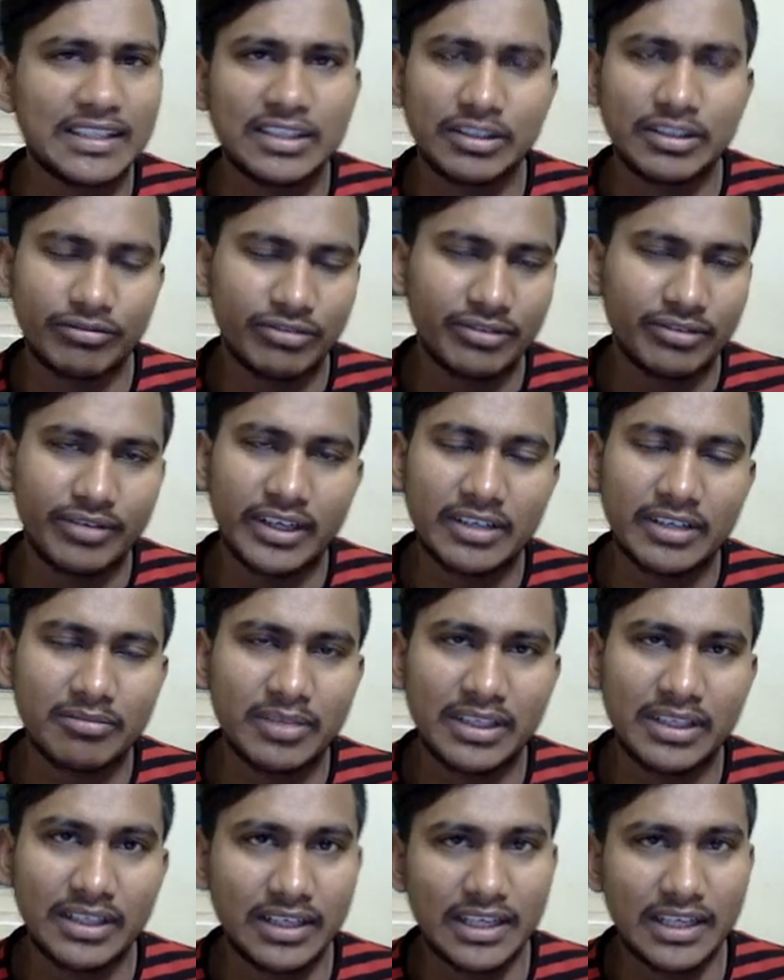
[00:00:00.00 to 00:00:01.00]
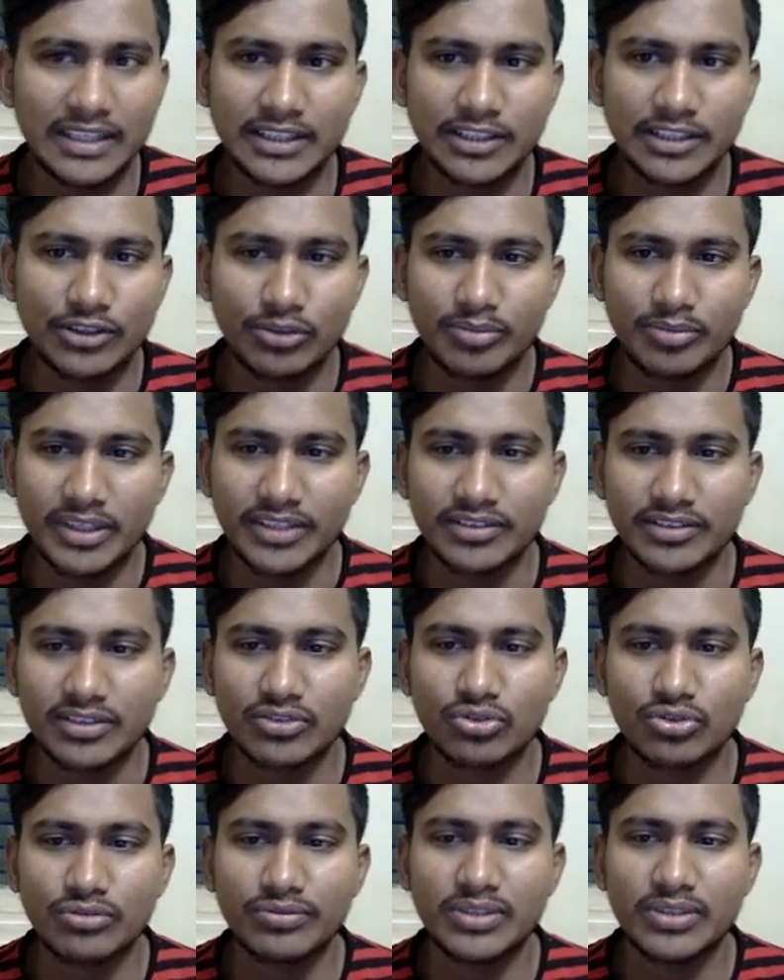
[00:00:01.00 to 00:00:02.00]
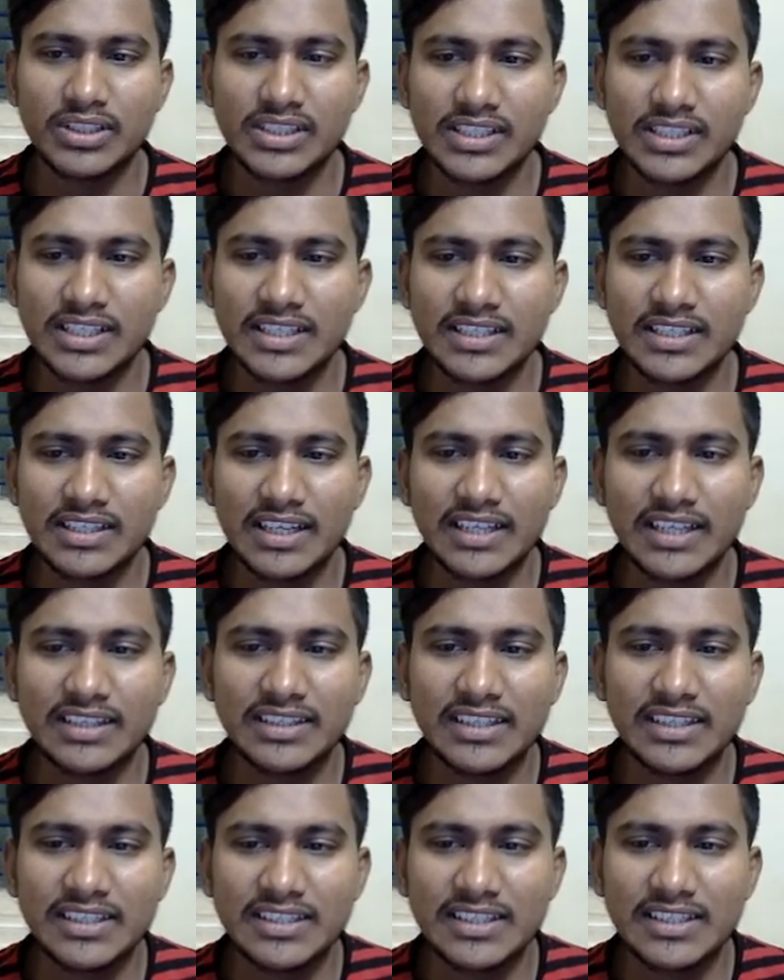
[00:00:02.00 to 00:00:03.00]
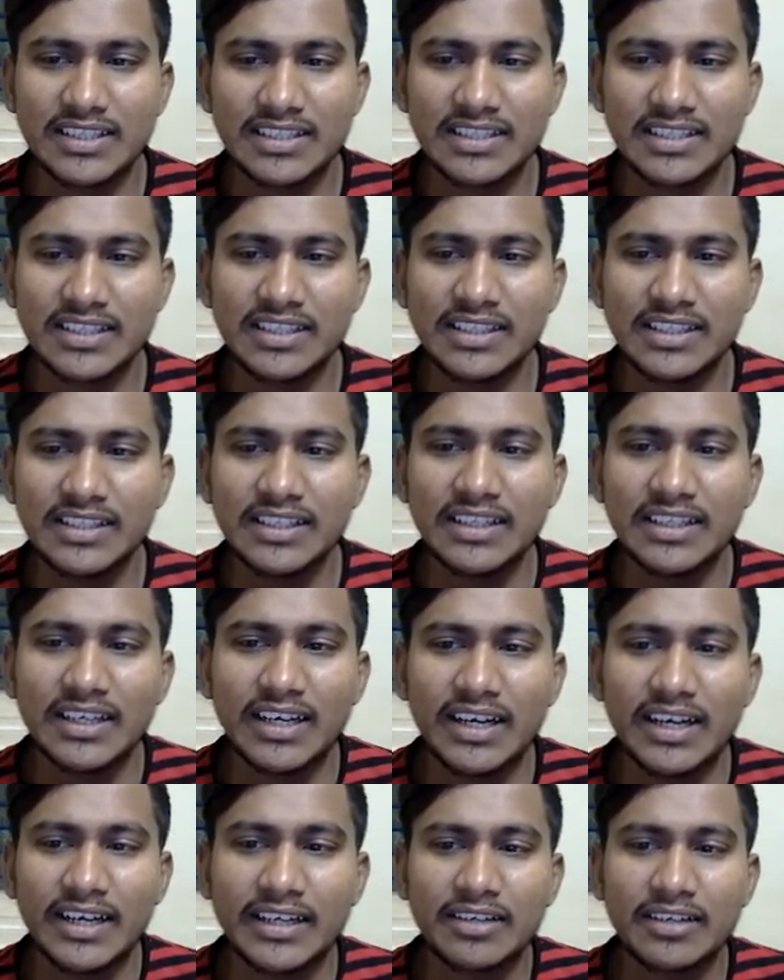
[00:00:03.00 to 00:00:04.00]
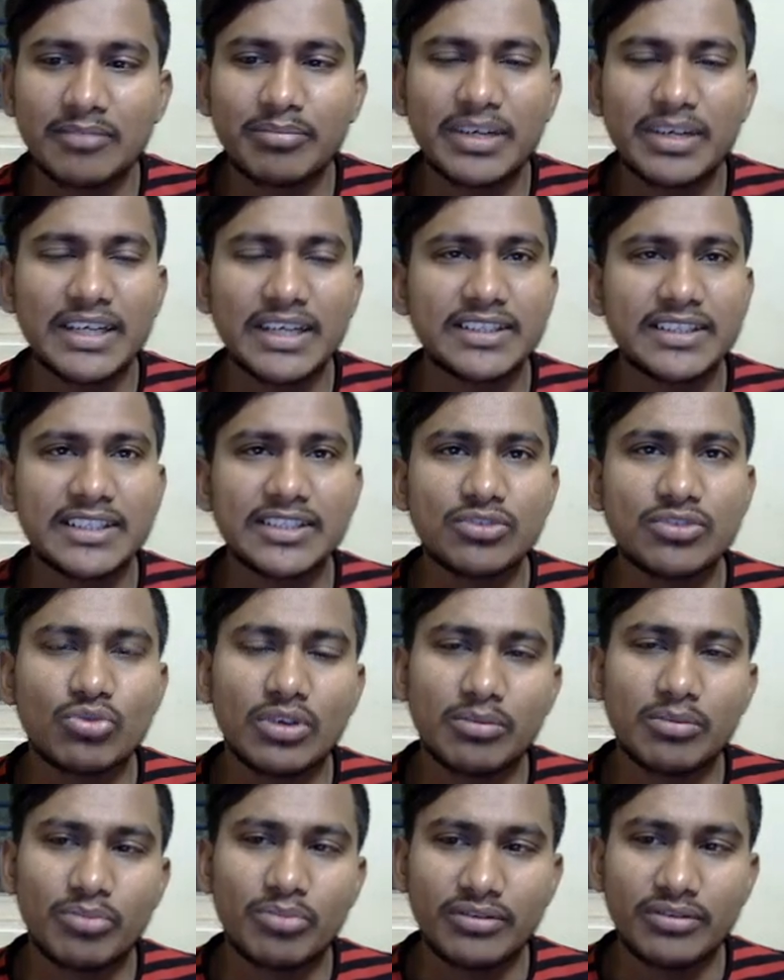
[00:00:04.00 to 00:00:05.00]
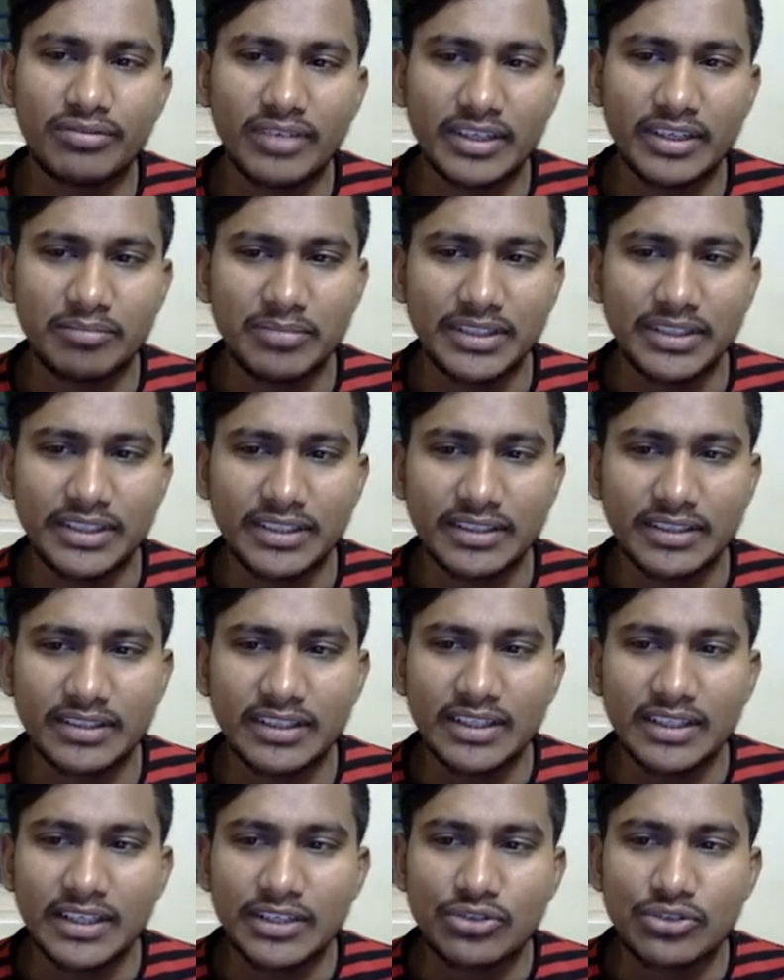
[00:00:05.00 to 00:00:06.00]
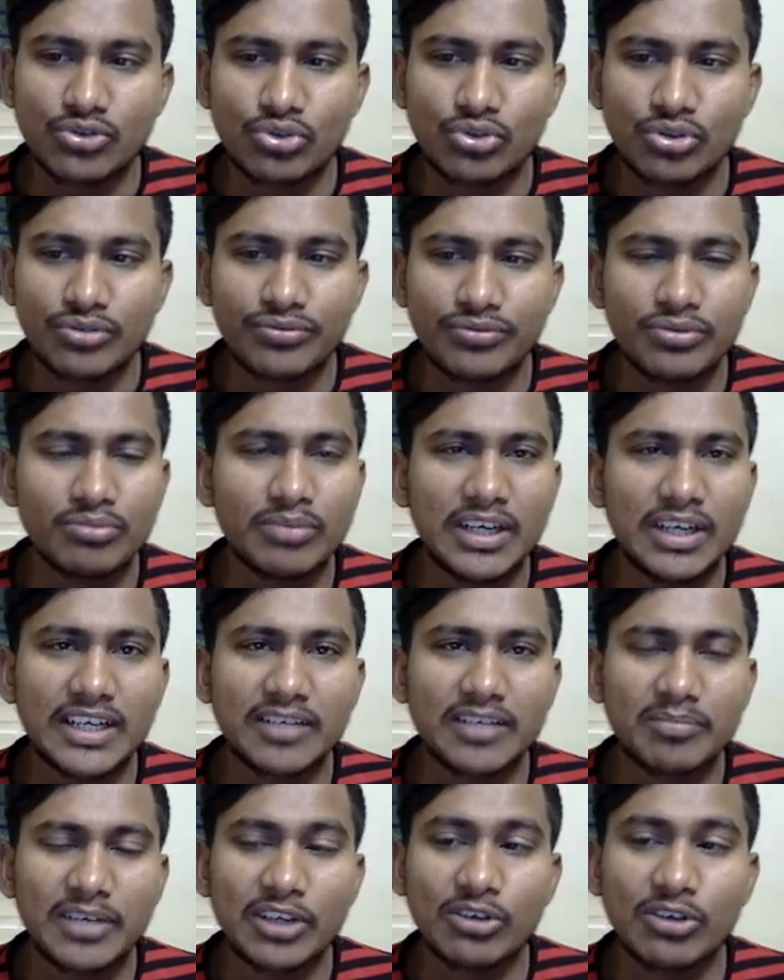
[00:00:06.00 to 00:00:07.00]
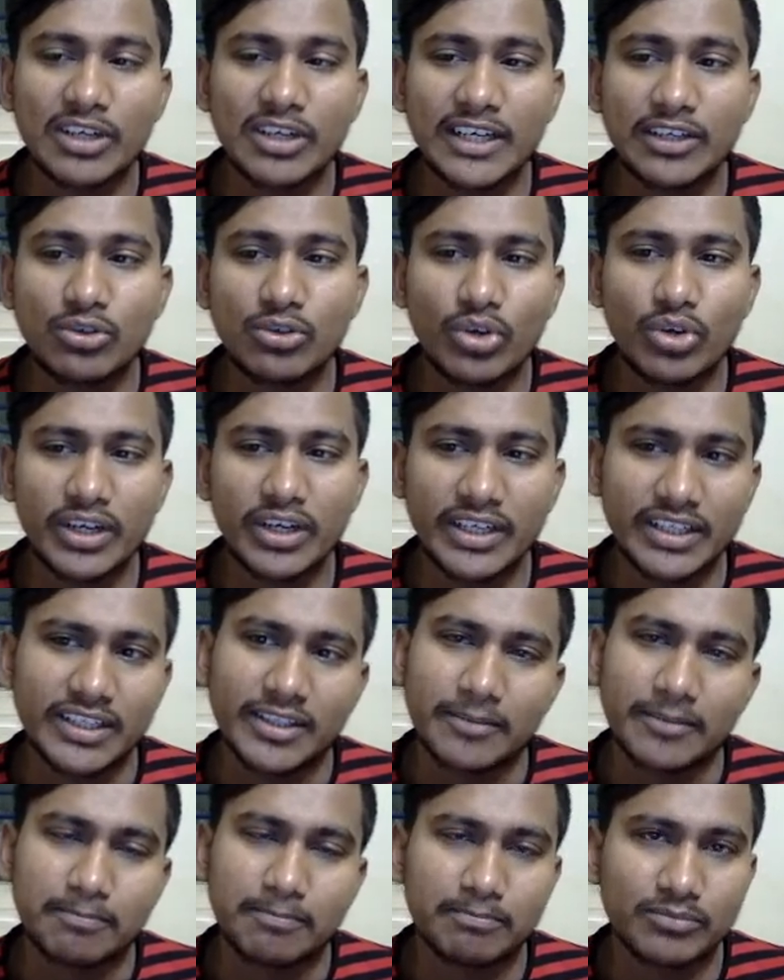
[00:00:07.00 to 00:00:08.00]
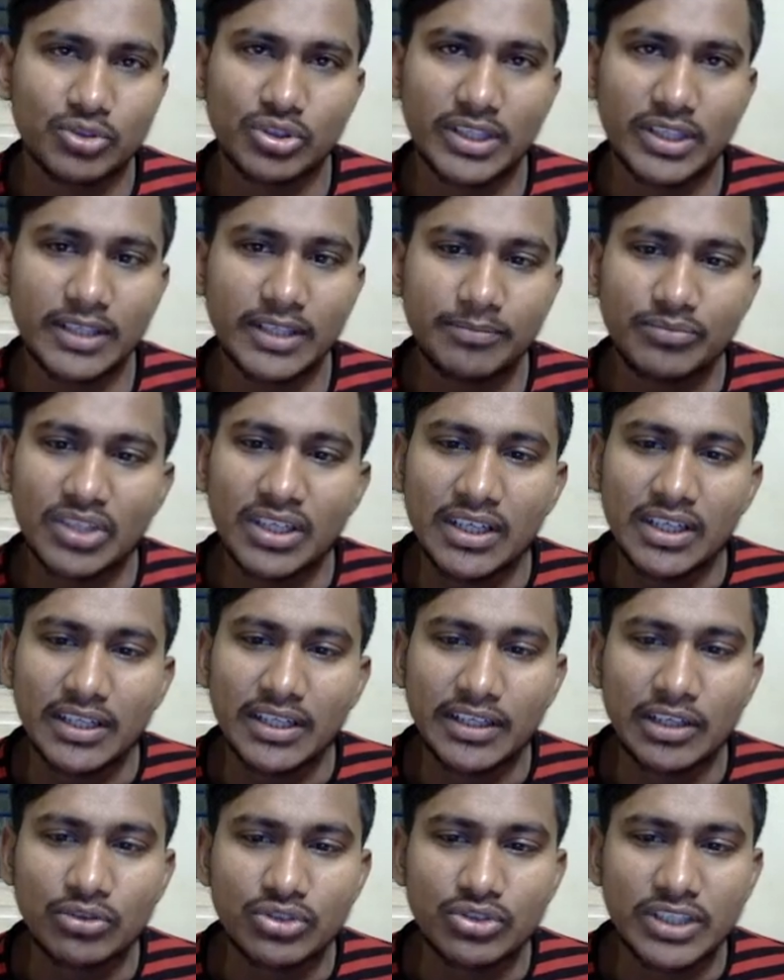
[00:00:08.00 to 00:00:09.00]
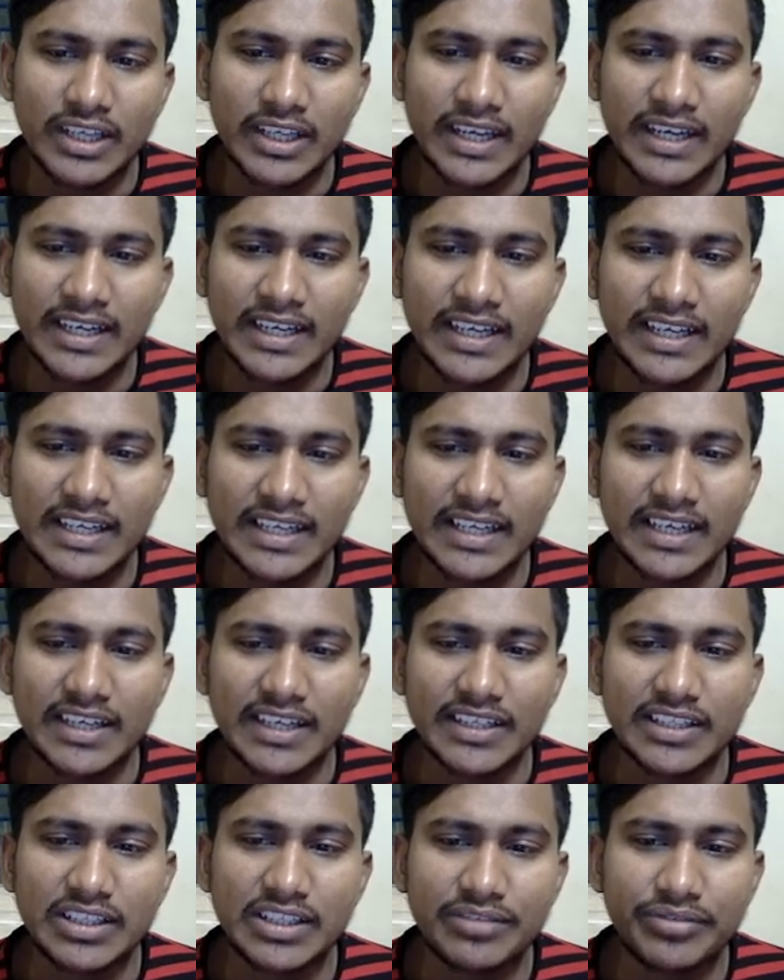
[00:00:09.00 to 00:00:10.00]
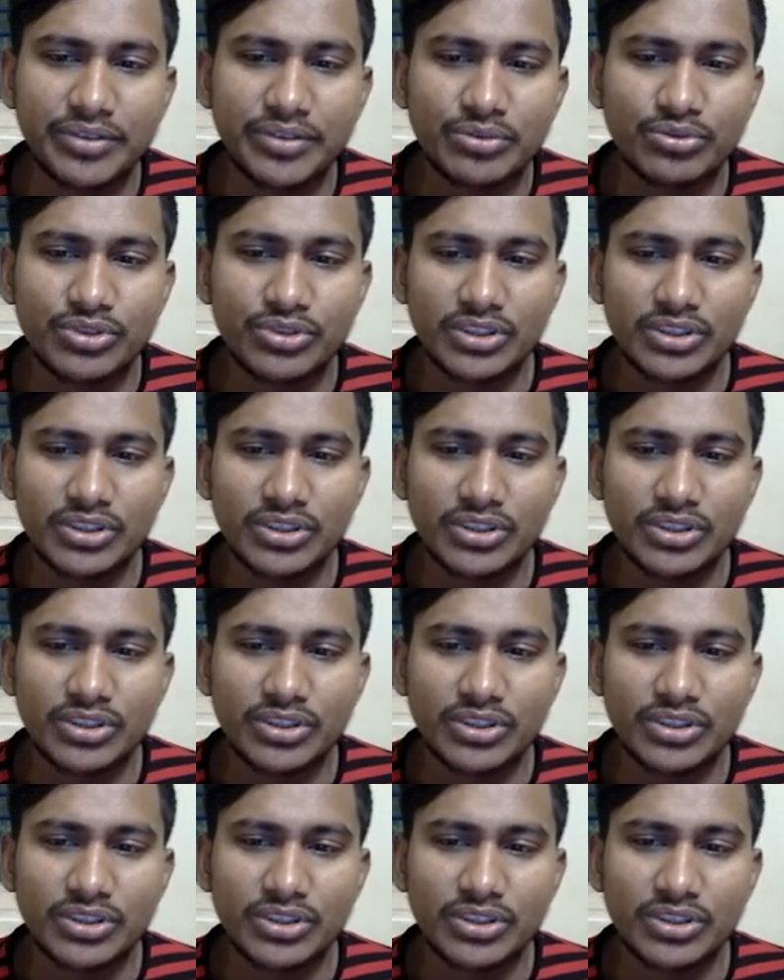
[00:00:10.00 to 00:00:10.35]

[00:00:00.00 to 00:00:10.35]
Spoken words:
we find by length into breadth. So first is length is 16 and breadth is 12.5 meter. So if you multiply, you will get 200. Okay. Now second area, if you